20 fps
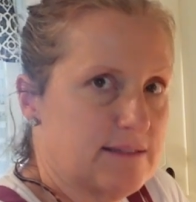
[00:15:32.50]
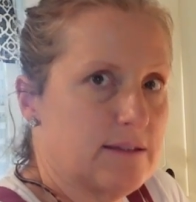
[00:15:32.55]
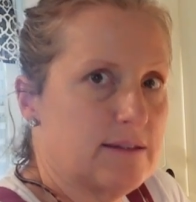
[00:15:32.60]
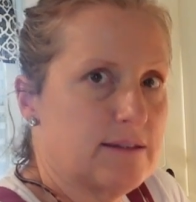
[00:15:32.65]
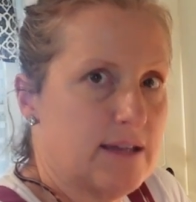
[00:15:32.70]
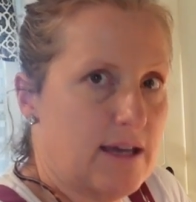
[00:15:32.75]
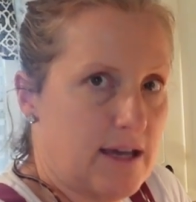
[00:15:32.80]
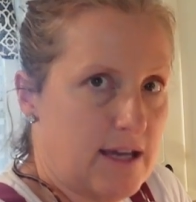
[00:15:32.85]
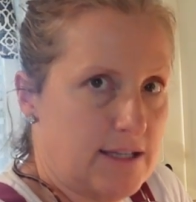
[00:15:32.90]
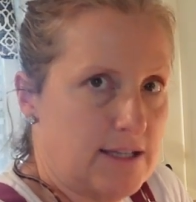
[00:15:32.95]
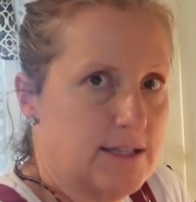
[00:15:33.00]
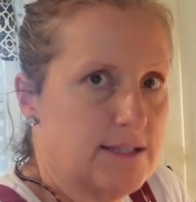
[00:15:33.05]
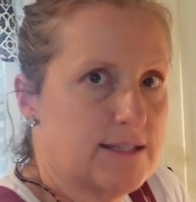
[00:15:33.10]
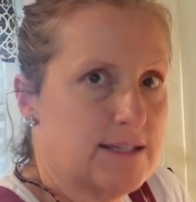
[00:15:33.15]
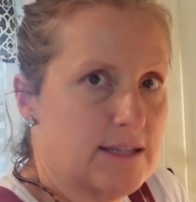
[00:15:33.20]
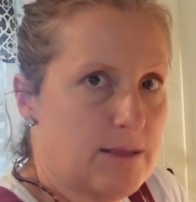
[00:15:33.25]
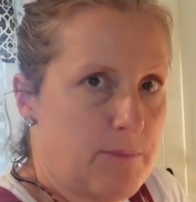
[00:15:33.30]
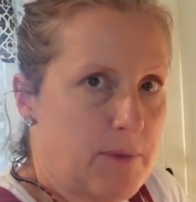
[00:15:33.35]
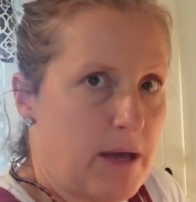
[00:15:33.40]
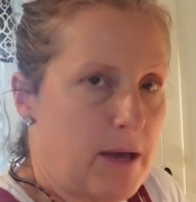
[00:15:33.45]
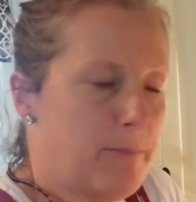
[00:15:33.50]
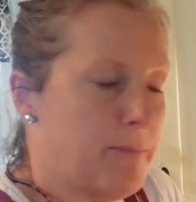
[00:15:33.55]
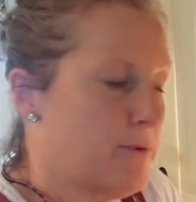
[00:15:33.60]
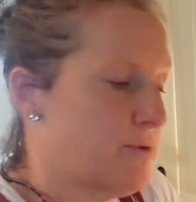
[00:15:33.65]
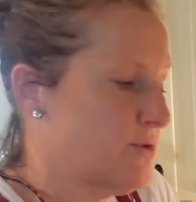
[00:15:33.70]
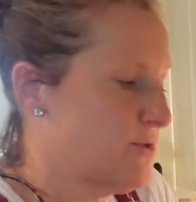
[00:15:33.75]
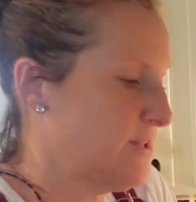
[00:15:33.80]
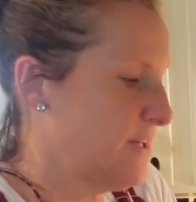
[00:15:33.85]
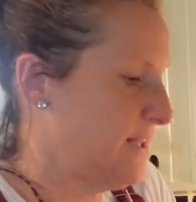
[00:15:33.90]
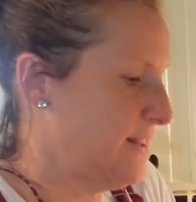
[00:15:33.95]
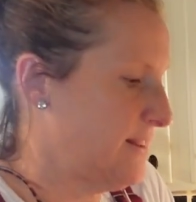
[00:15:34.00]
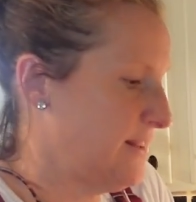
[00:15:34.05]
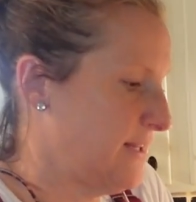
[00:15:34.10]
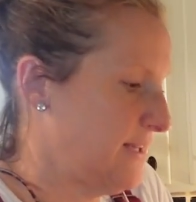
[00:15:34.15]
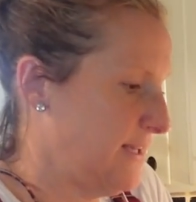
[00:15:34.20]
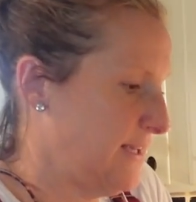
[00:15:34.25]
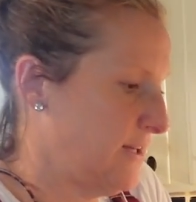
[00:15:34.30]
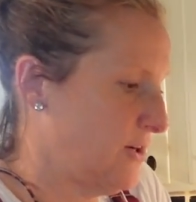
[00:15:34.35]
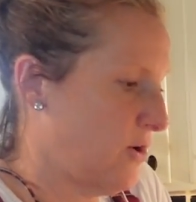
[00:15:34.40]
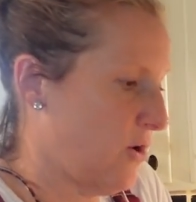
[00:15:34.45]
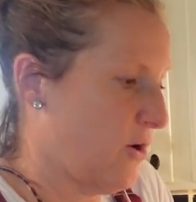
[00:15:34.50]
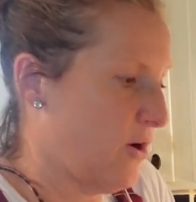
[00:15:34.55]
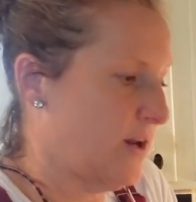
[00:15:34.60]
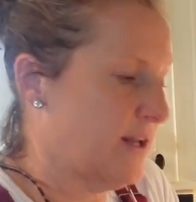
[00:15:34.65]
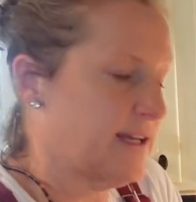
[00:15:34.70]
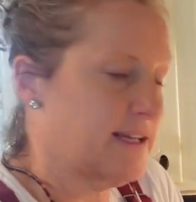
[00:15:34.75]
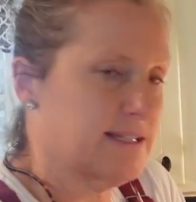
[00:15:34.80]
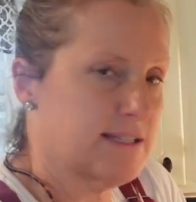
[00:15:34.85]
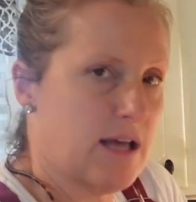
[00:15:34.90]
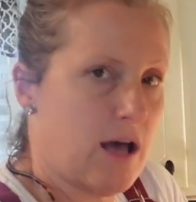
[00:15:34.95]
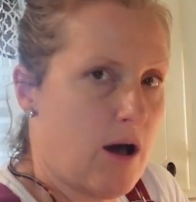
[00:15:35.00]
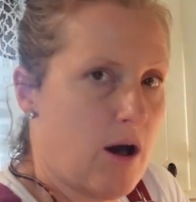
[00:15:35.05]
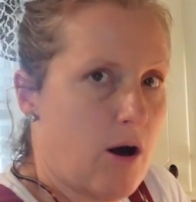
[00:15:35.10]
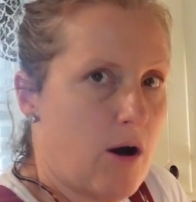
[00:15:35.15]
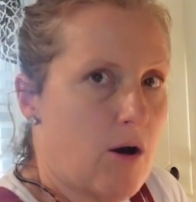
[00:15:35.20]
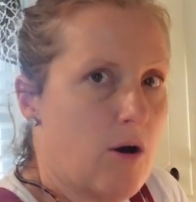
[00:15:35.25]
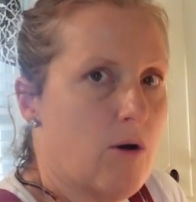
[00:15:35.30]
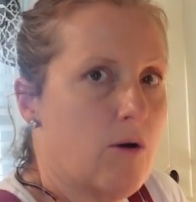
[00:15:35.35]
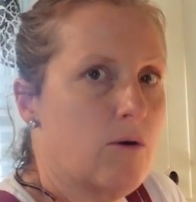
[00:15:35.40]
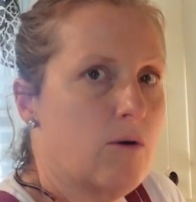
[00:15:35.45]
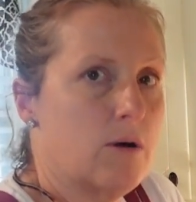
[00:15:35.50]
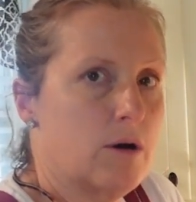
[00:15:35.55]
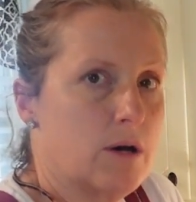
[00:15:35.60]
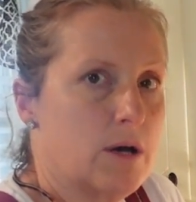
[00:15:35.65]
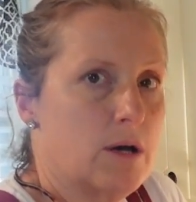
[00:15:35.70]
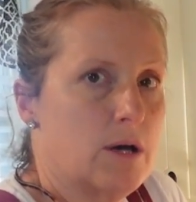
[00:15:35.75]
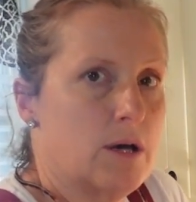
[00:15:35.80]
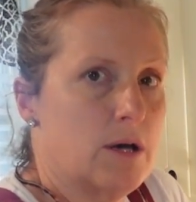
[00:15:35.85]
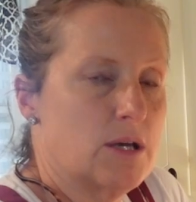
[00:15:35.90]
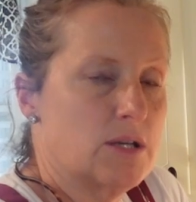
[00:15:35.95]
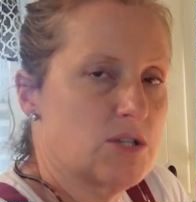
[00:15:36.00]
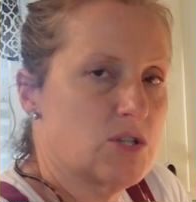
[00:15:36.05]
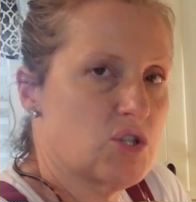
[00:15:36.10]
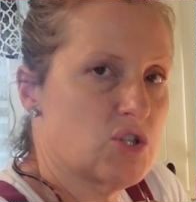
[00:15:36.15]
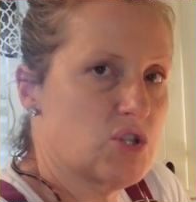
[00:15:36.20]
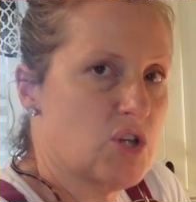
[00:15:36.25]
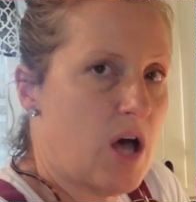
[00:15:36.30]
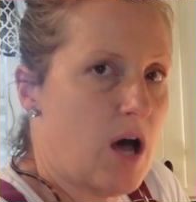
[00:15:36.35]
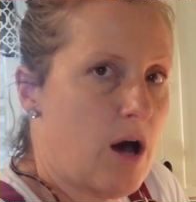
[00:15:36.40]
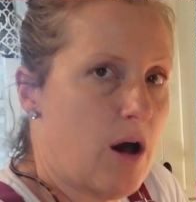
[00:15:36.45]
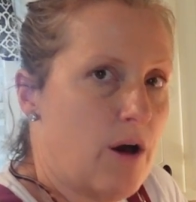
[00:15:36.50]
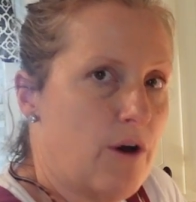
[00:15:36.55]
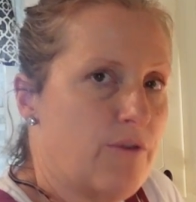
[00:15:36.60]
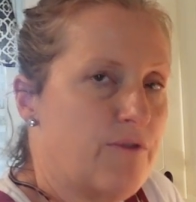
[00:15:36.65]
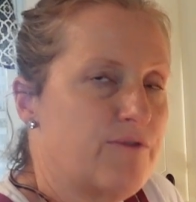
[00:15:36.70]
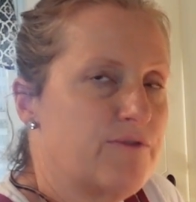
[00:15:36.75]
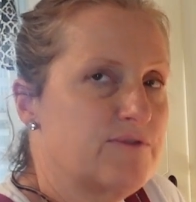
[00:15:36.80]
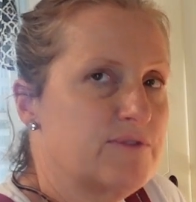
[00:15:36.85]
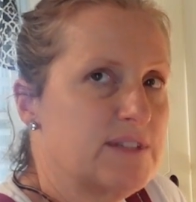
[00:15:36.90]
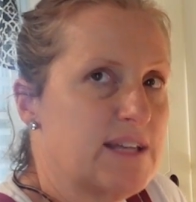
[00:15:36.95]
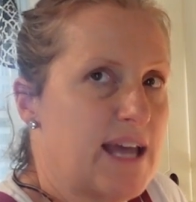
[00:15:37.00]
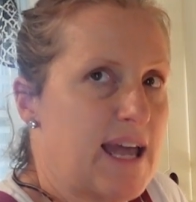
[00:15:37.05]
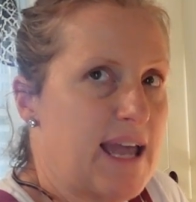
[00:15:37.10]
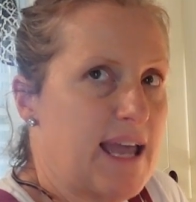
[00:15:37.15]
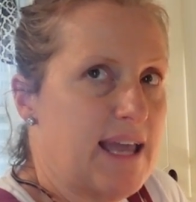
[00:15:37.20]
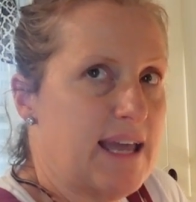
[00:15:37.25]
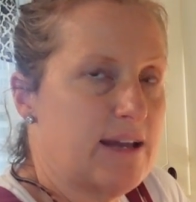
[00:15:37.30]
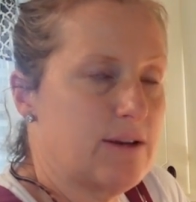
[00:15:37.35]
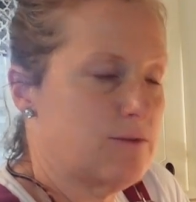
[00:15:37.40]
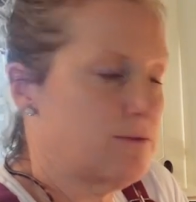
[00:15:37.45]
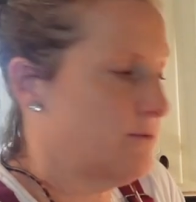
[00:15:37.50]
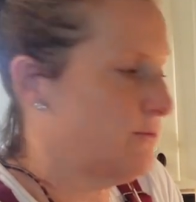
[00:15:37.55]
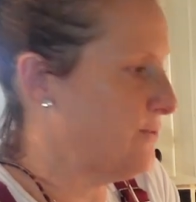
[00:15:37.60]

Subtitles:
the onions and the peppers and the garlic is all soft and